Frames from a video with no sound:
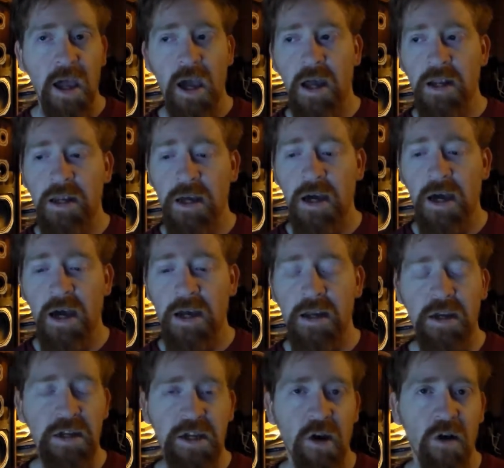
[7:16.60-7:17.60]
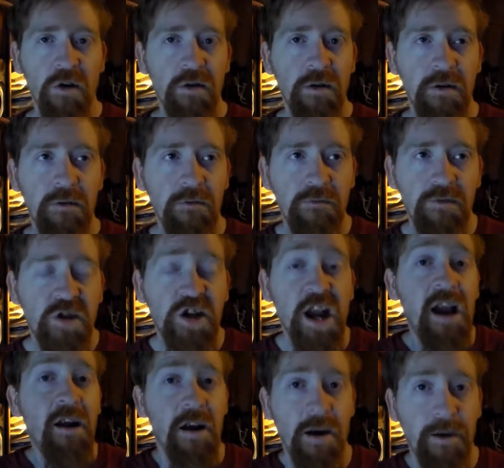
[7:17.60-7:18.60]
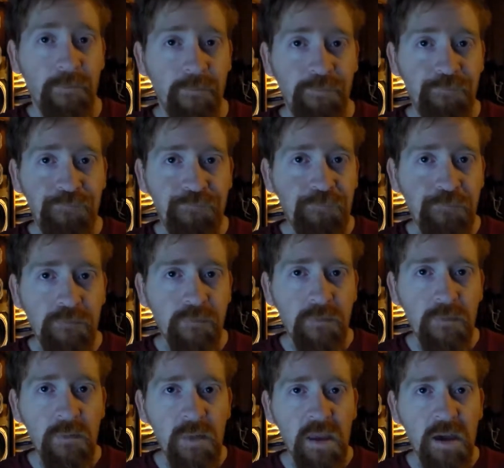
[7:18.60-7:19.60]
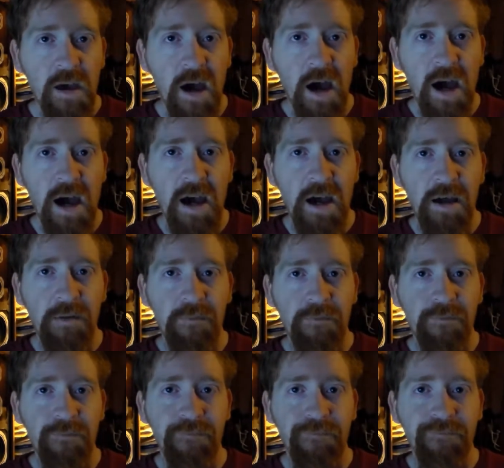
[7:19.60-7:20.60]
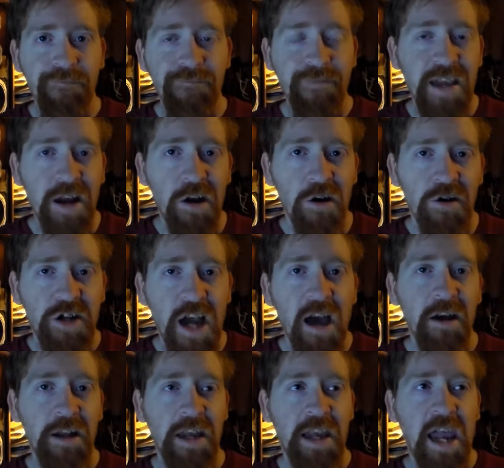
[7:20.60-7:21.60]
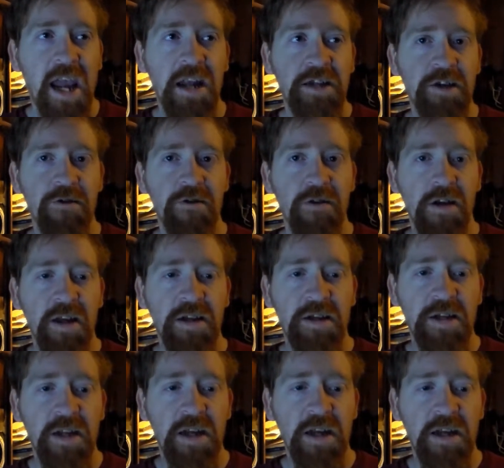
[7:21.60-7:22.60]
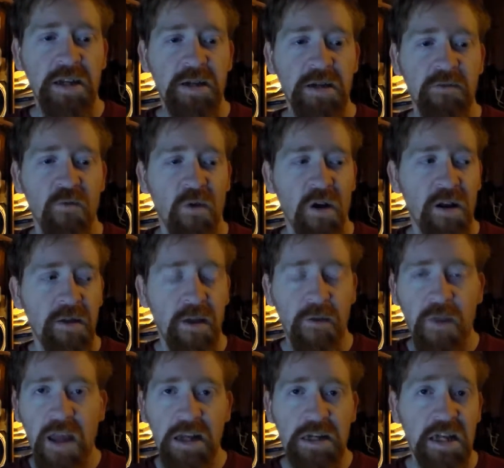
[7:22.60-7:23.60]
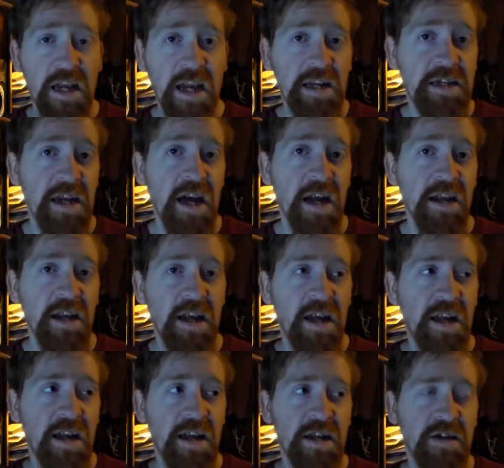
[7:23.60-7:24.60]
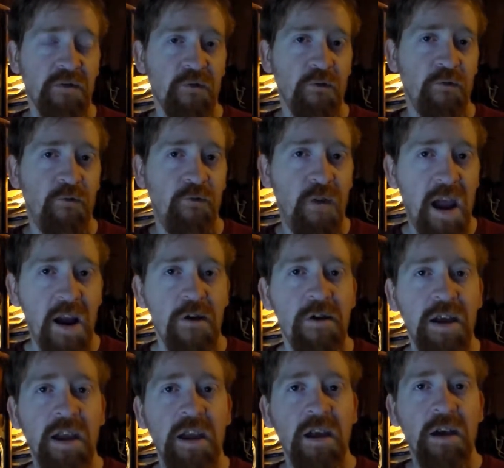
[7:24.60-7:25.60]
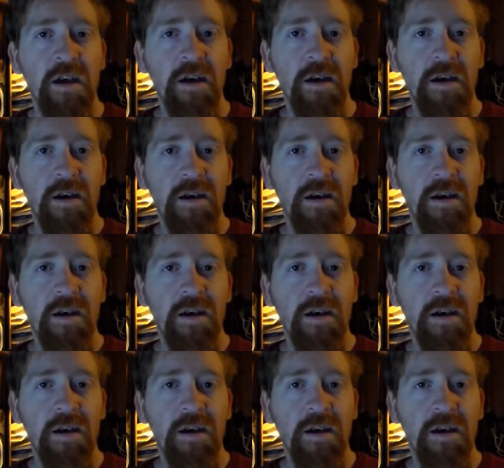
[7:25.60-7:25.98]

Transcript: and uh, so share it. Uh, you know, child of cancer is is one of the things. Like I said, it is very,